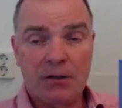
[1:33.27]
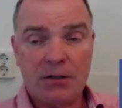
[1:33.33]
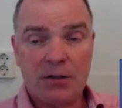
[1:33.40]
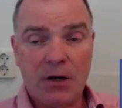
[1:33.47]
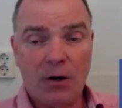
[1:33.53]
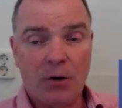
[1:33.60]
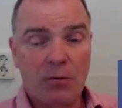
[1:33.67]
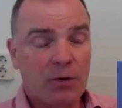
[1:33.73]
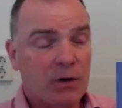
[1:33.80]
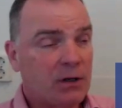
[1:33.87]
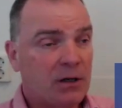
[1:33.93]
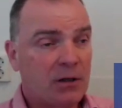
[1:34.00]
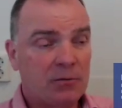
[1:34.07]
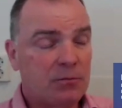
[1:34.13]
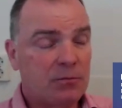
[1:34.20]

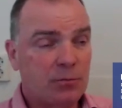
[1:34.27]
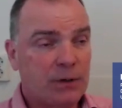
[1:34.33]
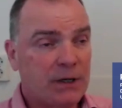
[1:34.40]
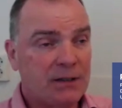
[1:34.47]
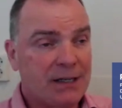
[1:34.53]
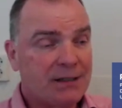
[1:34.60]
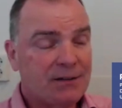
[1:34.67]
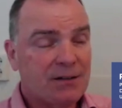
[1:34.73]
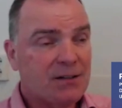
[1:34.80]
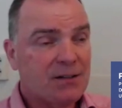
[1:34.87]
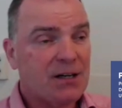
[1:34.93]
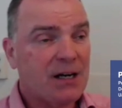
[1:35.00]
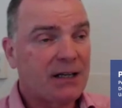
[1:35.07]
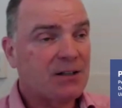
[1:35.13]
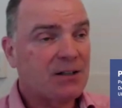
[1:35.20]
So we need to
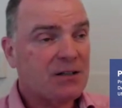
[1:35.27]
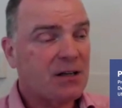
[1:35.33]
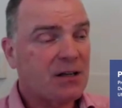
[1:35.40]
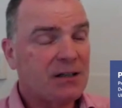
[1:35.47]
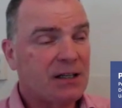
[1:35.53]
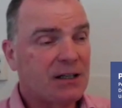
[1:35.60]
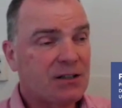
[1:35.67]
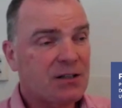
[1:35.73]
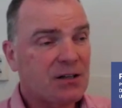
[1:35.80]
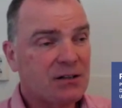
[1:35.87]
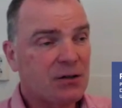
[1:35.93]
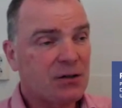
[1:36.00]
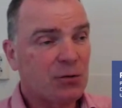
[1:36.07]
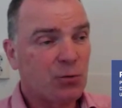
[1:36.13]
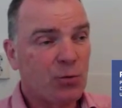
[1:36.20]
design a study in
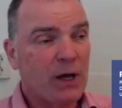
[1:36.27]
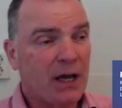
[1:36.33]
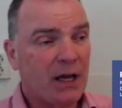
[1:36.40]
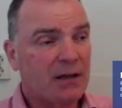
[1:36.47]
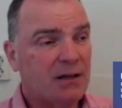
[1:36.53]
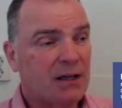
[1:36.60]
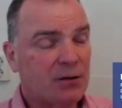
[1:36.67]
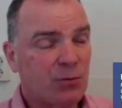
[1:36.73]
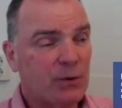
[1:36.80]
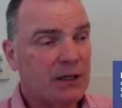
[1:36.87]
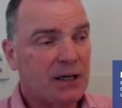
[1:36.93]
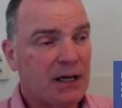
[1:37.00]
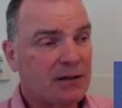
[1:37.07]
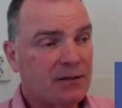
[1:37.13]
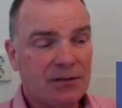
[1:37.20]
such a way that
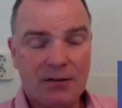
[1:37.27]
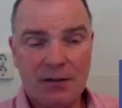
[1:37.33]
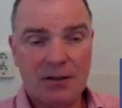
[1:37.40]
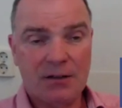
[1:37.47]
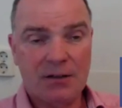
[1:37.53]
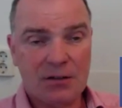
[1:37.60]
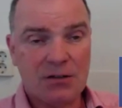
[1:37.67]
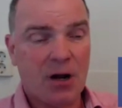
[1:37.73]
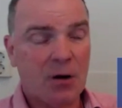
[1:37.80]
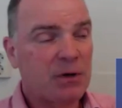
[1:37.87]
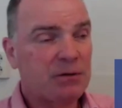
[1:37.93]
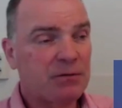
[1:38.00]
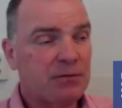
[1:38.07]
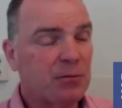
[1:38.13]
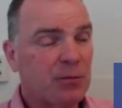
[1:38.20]
we get
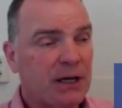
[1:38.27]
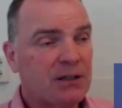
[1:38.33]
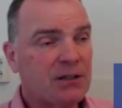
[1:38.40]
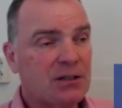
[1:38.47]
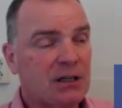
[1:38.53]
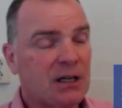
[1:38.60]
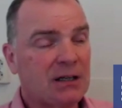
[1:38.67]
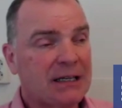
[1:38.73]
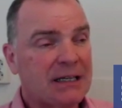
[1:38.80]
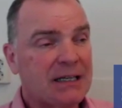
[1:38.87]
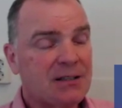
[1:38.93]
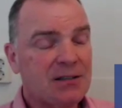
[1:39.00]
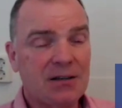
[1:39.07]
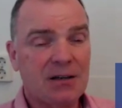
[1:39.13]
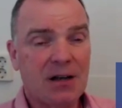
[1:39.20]
some information at
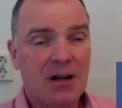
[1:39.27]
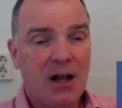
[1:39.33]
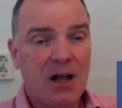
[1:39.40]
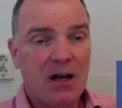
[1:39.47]
least